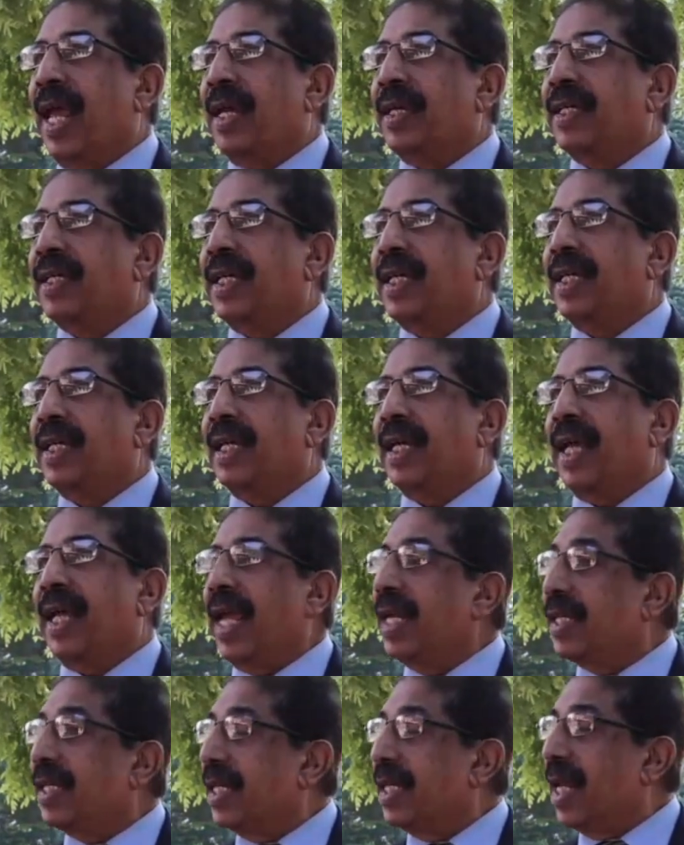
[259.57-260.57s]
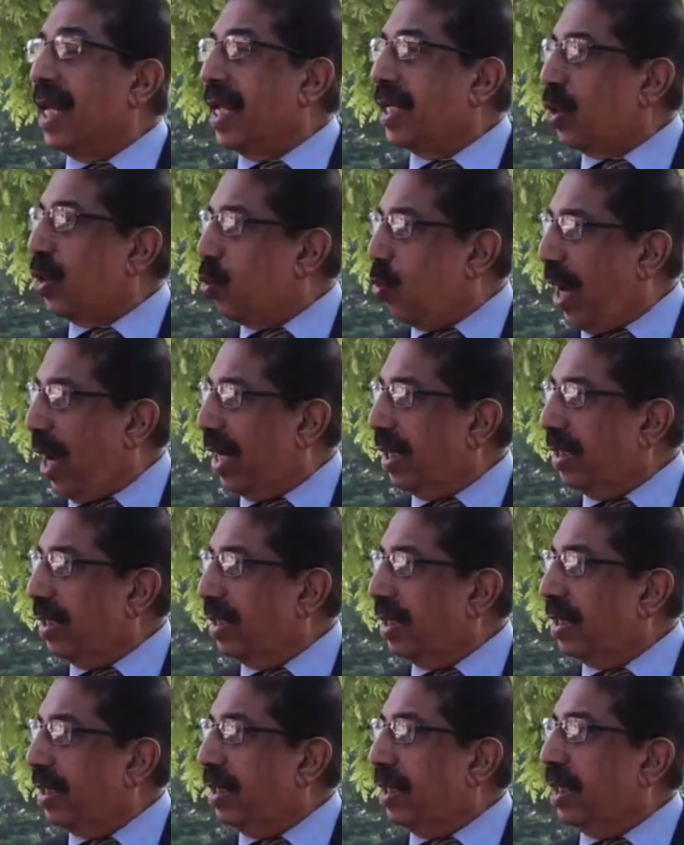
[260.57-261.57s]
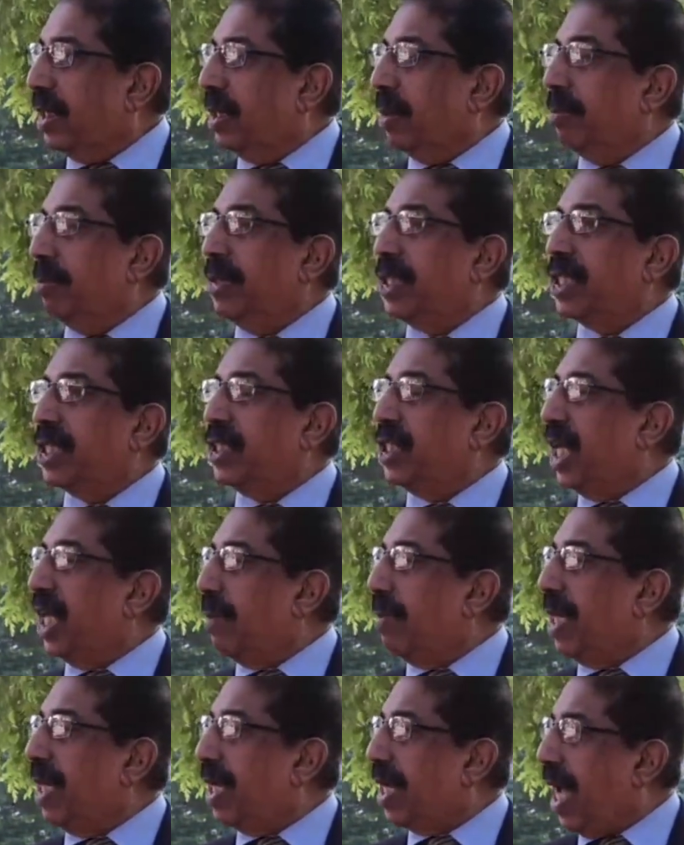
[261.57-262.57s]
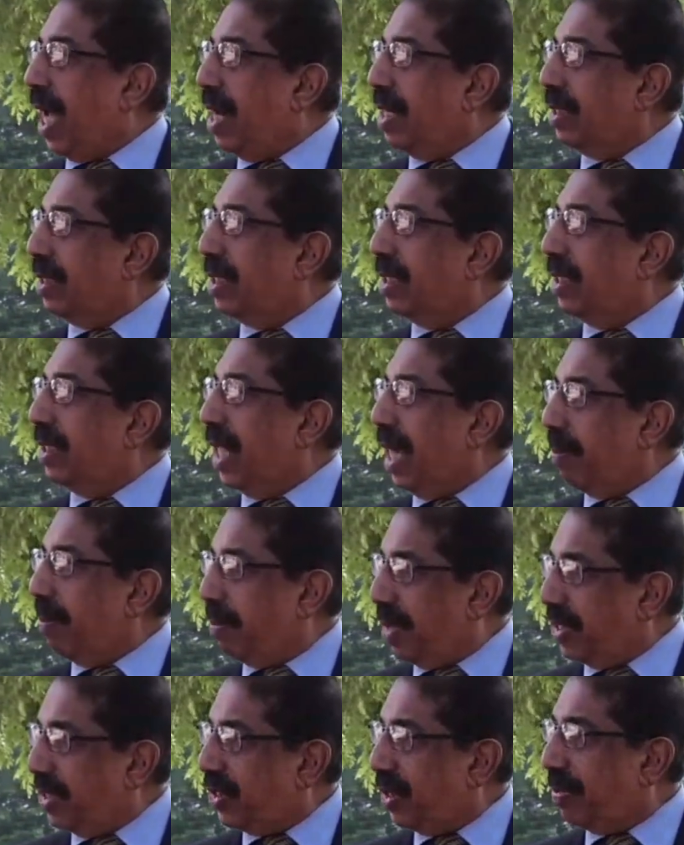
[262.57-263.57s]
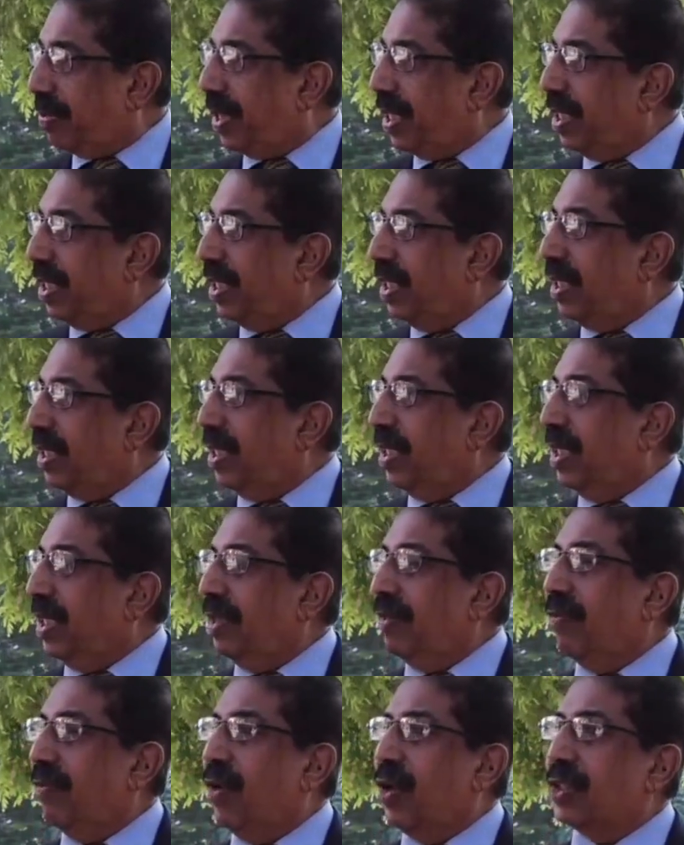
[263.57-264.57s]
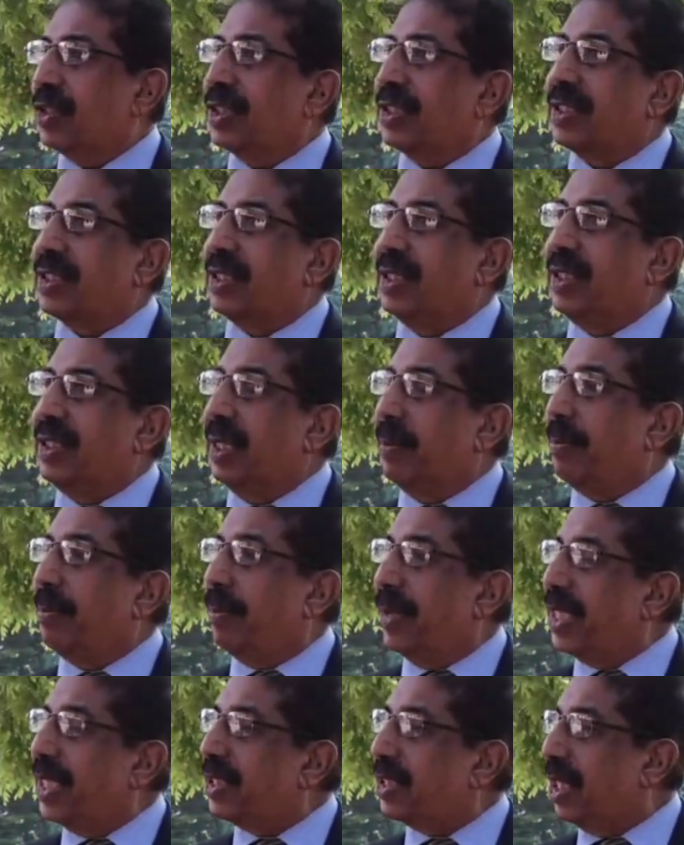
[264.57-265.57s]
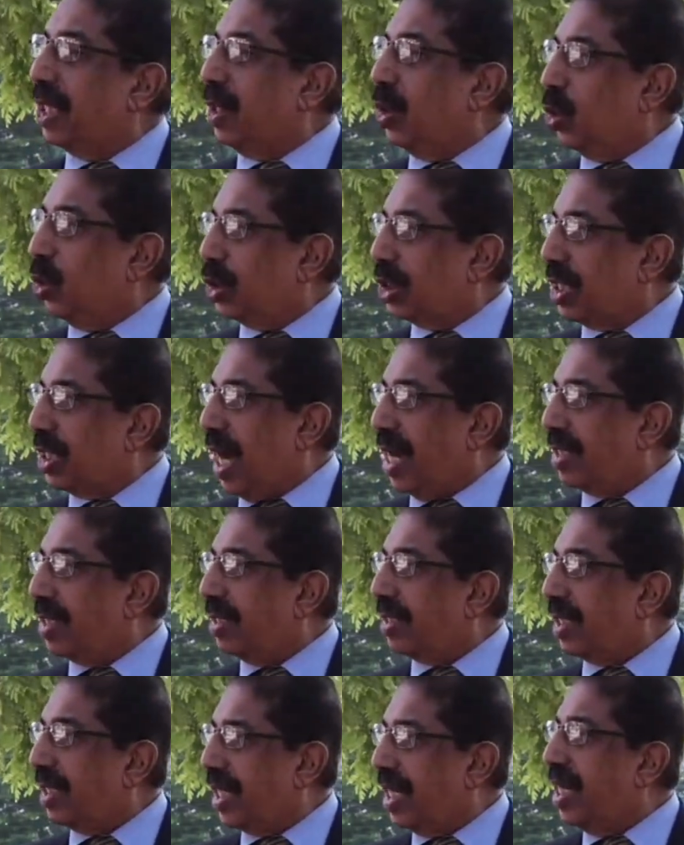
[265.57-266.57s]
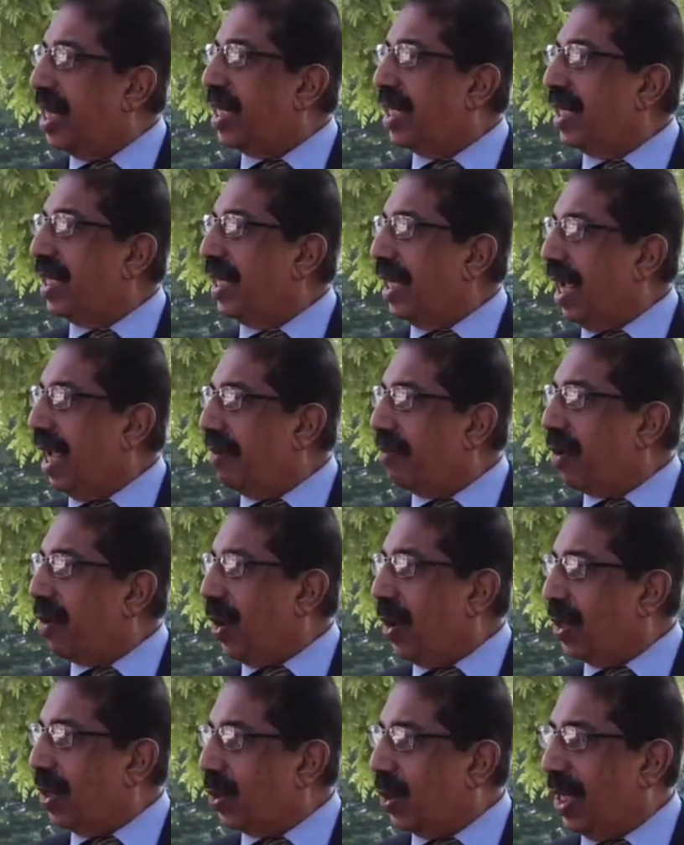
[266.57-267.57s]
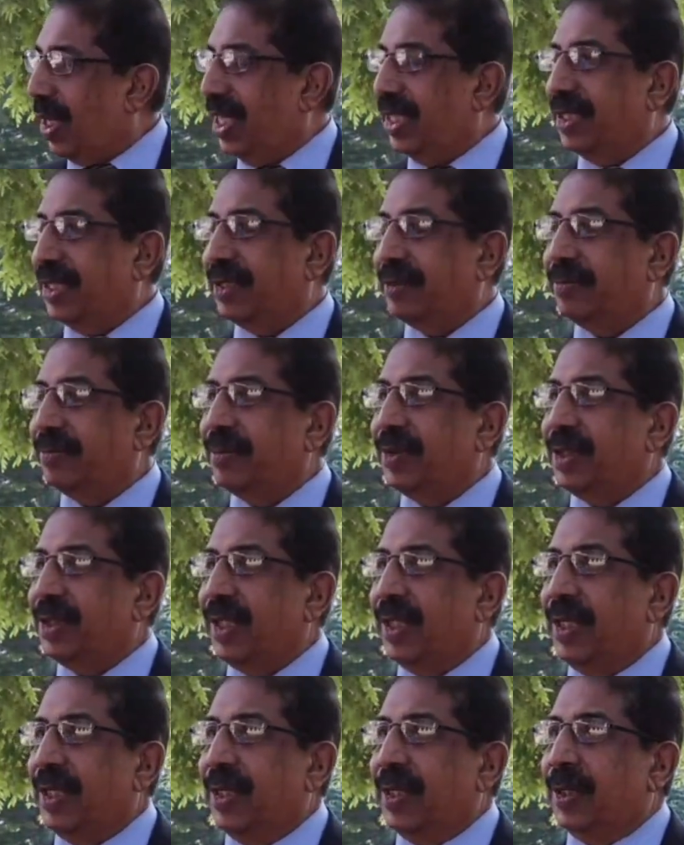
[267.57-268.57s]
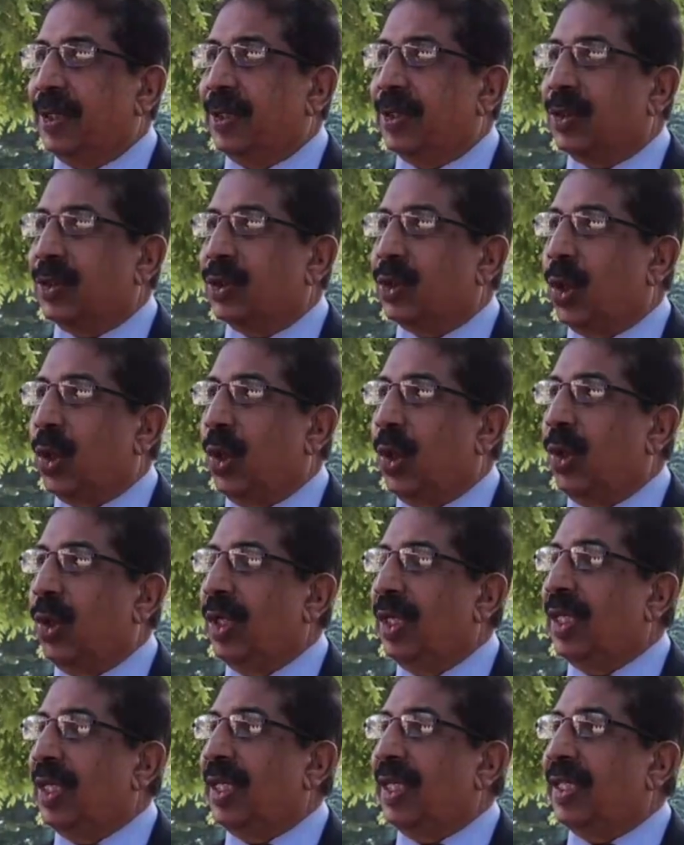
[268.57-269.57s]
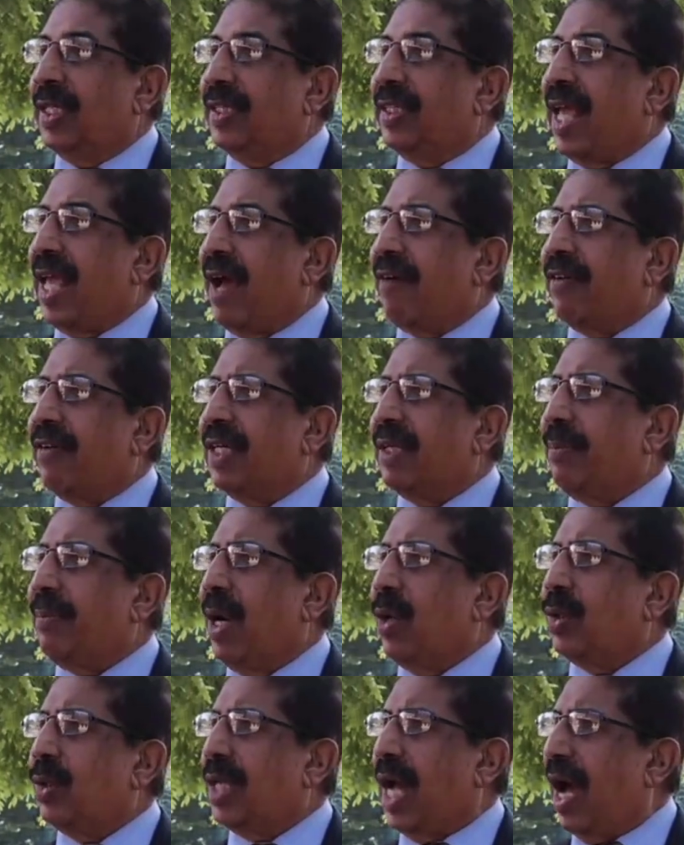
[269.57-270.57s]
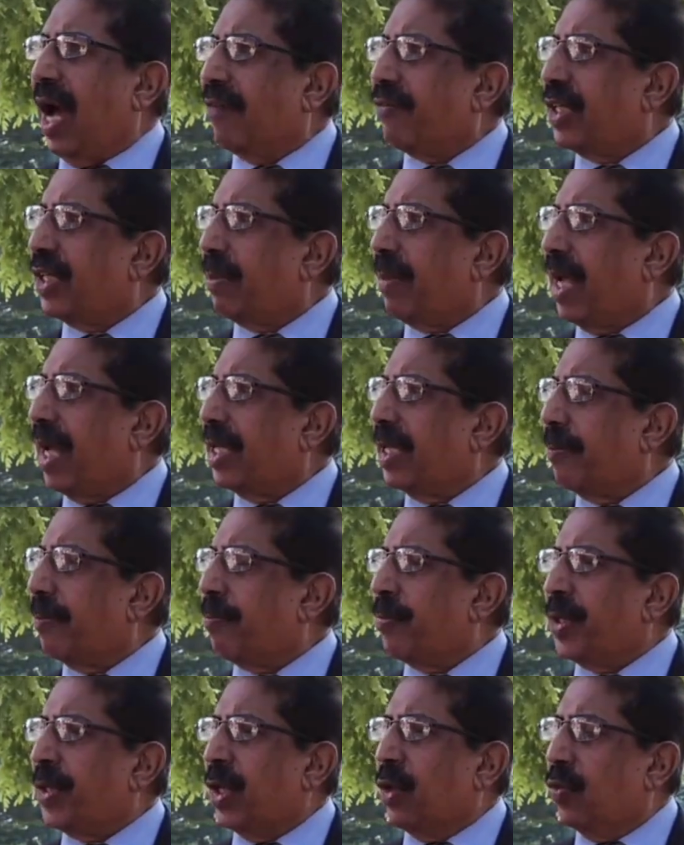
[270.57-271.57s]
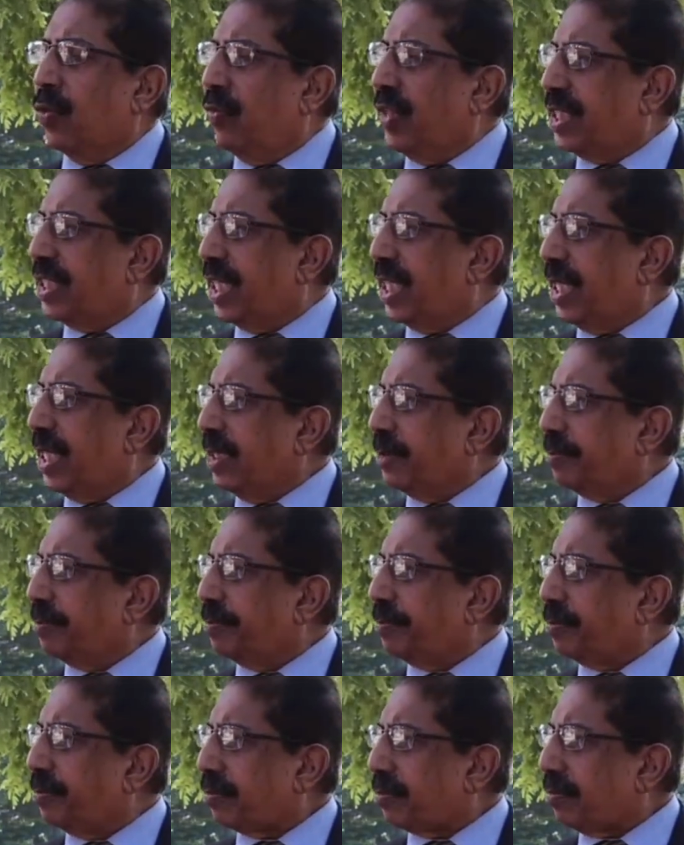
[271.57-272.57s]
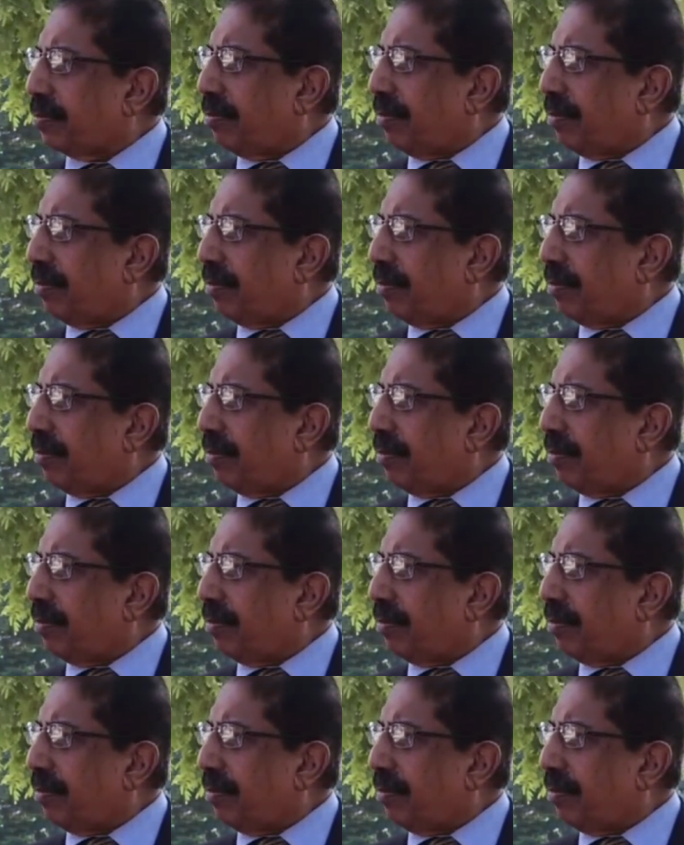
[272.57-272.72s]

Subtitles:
in 1881, Mr. J.B. Culls, the then principal, was the person who started cadetting at Royal College. So there were about, after my visit, there